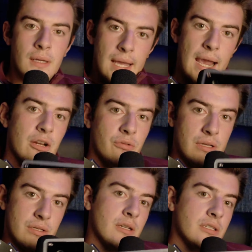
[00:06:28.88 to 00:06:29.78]
I had to create
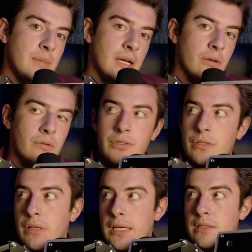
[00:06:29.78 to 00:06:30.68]
this custom I/O using
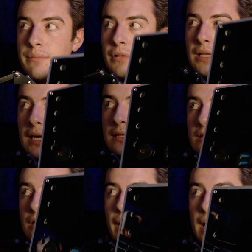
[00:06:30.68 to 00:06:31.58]
plexiglass in
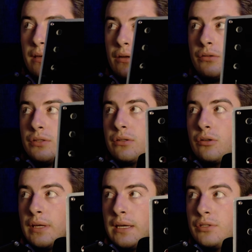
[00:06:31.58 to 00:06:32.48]
the back here. So
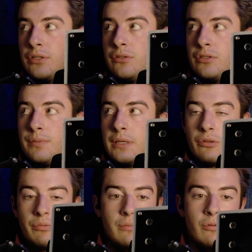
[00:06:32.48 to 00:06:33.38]
we have two USB
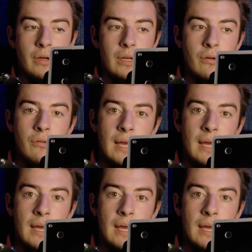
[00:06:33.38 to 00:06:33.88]
3.0.